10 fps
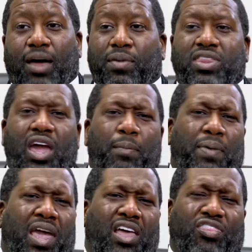I mean, they are
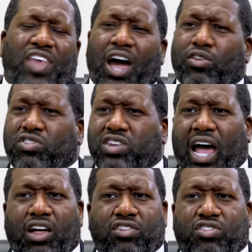paying thousands of
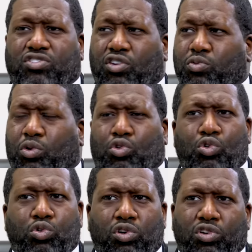dollars to certain
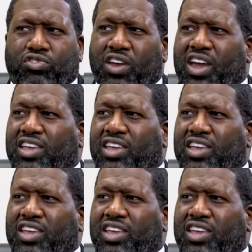recruiters.